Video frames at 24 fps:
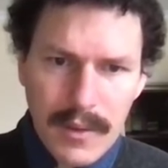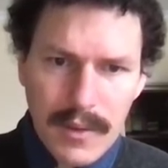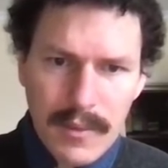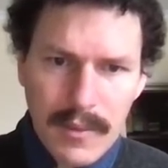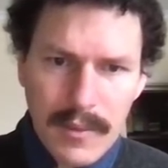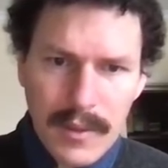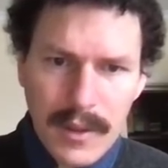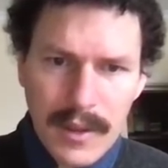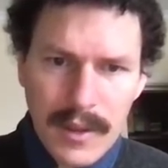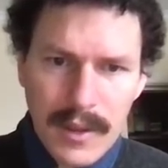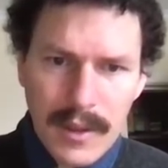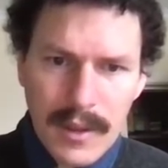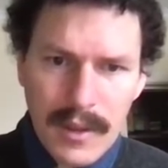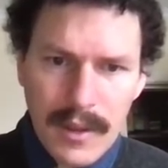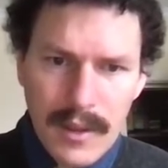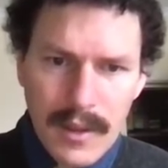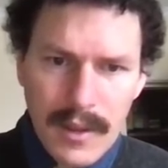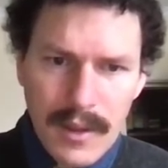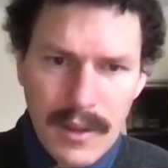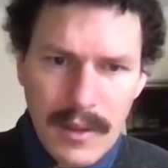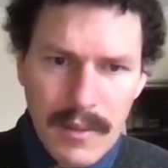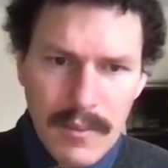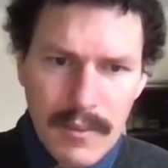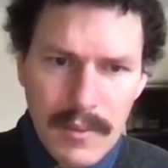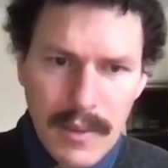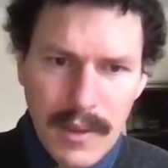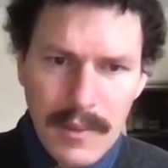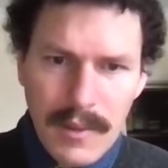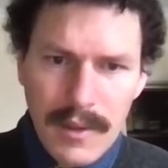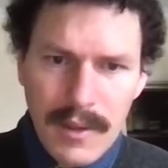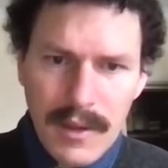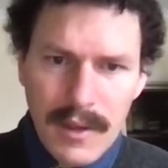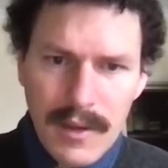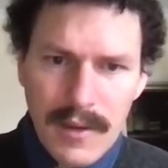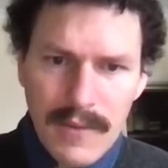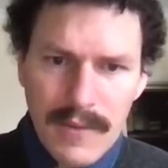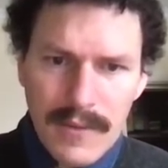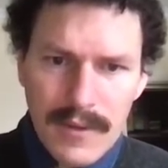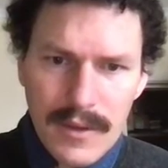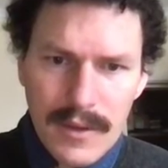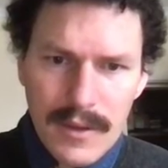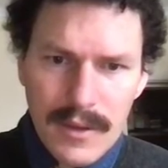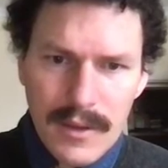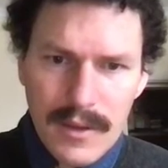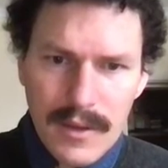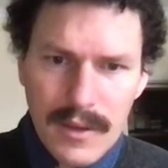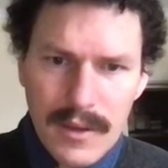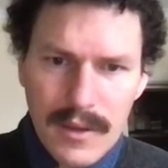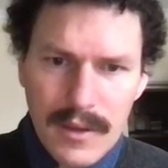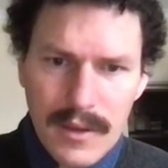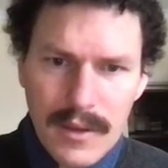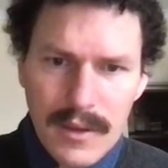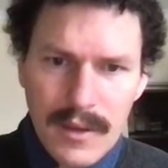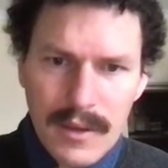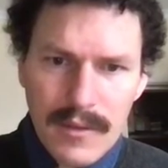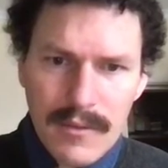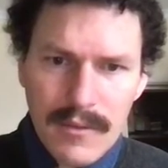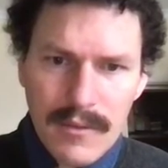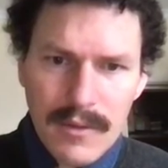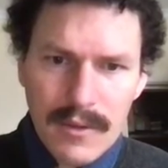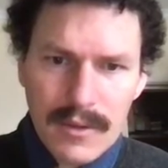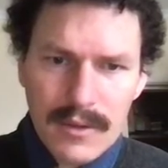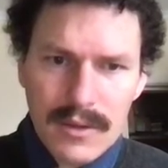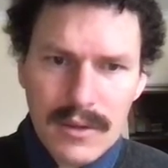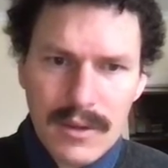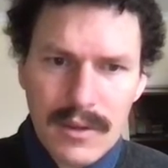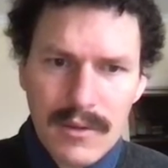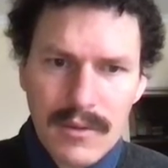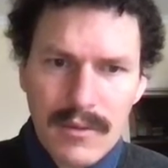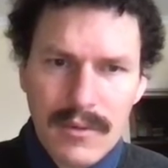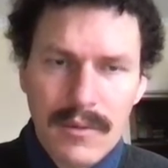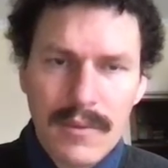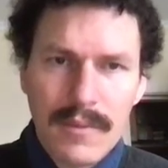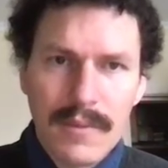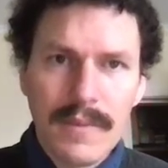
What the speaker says: bag, maybe left it at Rocks Hill.